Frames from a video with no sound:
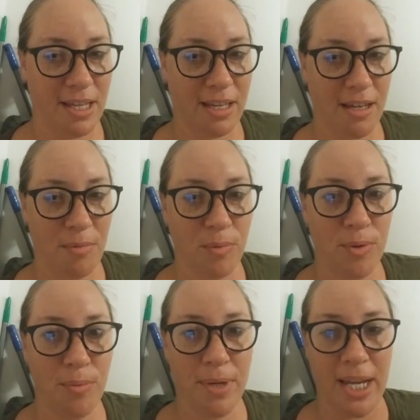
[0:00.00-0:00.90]
like I'm
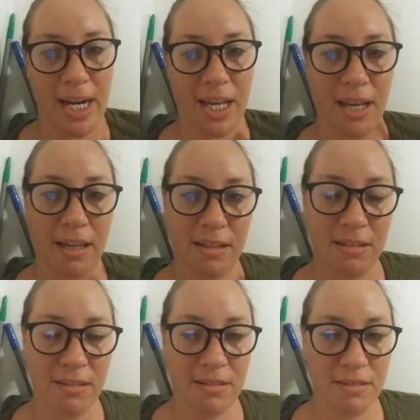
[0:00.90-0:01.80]

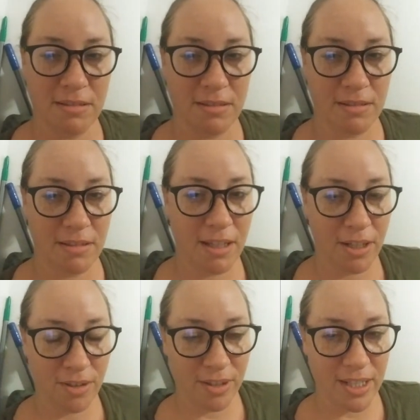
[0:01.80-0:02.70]
ruminating
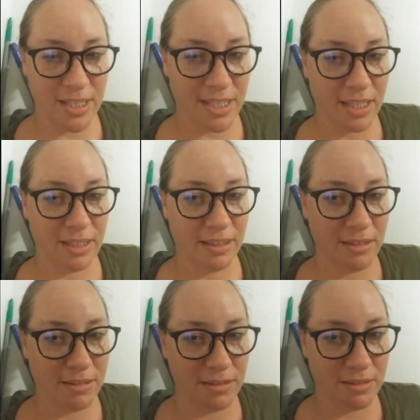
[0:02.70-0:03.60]
like crazy.
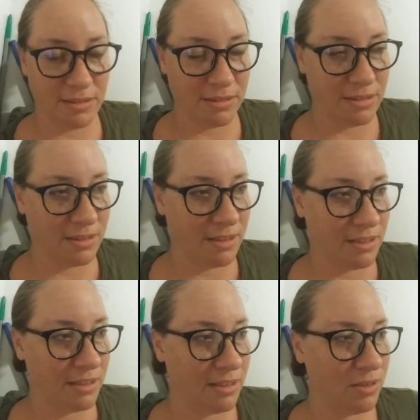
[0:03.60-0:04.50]

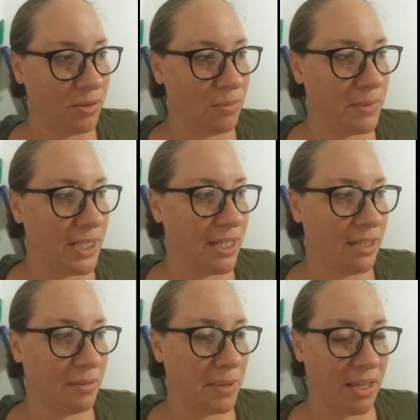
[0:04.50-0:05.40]

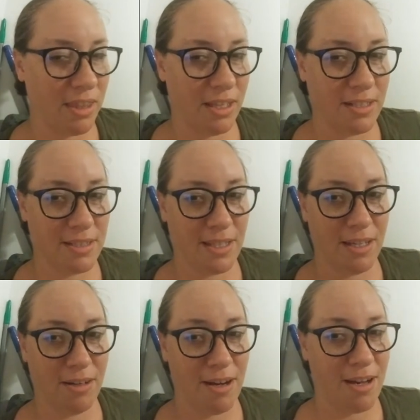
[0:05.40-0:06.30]
Ruminating about things
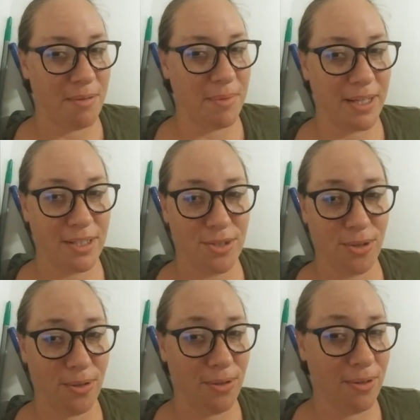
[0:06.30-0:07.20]
that are out of my
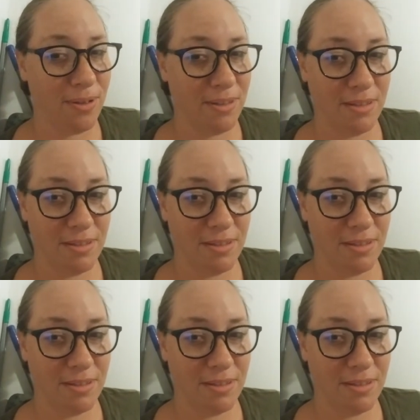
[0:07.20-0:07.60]
control.